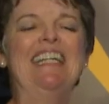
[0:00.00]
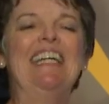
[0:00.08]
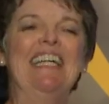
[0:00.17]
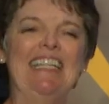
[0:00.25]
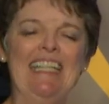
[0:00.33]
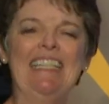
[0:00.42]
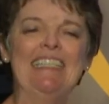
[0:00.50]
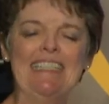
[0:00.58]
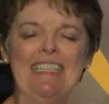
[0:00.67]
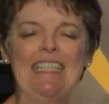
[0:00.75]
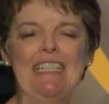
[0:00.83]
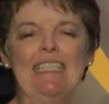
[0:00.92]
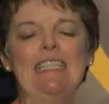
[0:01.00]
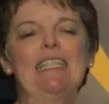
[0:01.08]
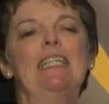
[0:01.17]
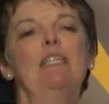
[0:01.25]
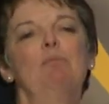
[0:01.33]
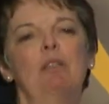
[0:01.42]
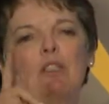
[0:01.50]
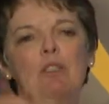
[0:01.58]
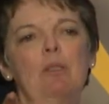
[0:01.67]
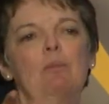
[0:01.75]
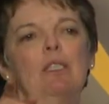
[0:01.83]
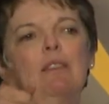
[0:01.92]
And then he said,
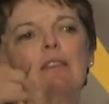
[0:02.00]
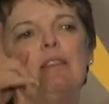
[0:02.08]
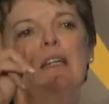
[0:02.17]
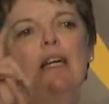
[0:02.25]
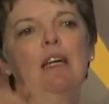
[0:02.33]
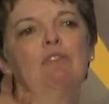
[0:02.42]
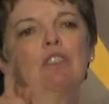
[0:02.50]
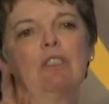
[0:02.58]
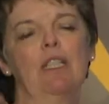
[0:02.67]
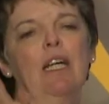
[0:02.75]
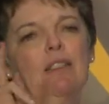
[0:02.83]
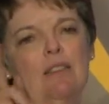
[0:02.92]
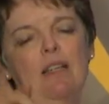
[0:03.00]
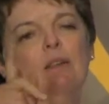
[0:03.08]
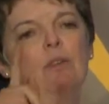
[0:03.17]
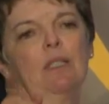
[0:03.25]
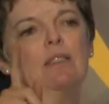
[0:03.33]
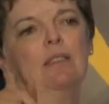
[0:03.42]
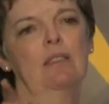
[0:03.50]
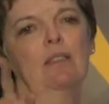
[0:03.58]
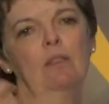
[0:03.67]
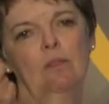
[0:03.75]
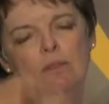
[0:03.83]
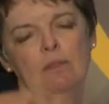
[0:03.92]
McDermott, after class, I want to see you.